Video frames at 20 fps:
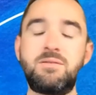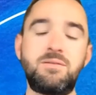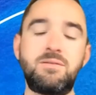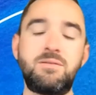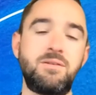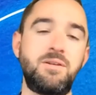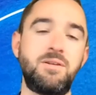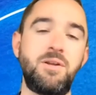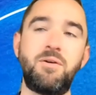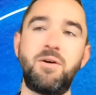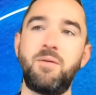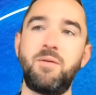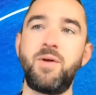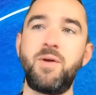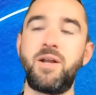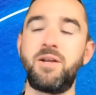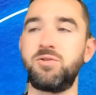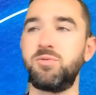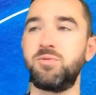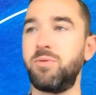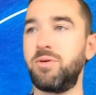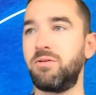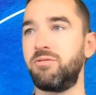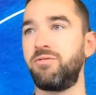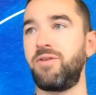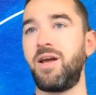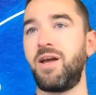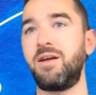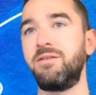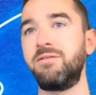I'm not a Twitter
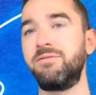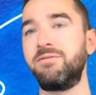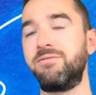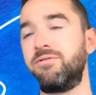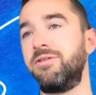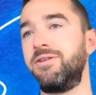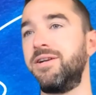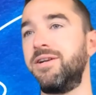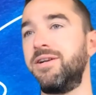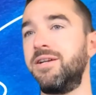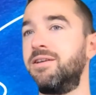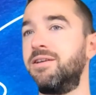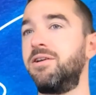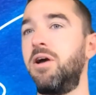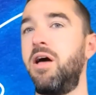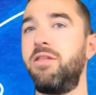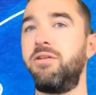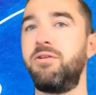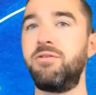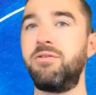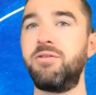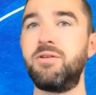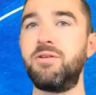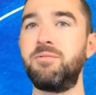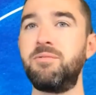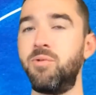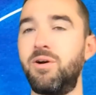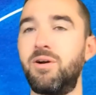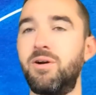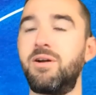fan for anything other than
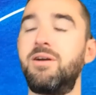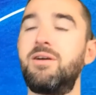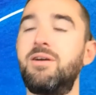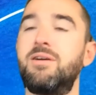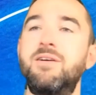work.